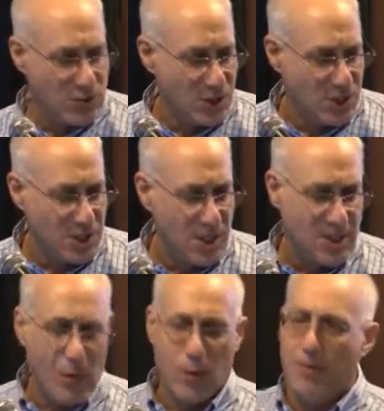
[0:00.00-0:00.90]
and she says
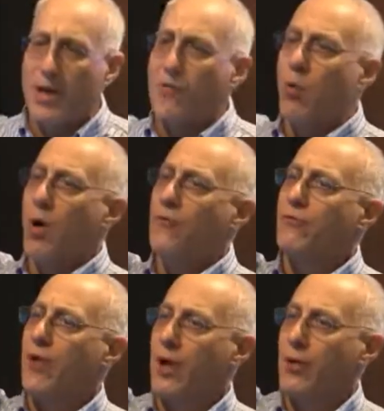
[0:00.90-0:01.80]
they were men of one
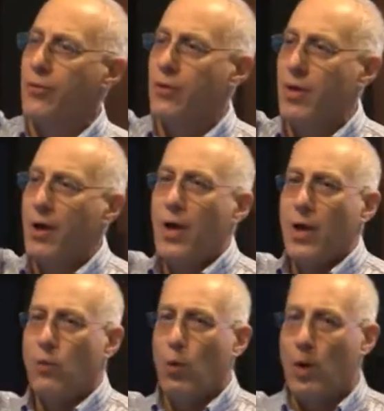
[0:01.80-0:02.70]
faith
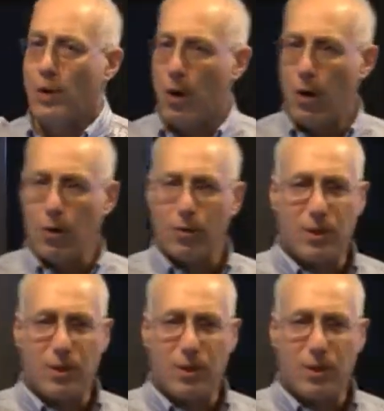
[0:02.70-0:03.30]
and one oath.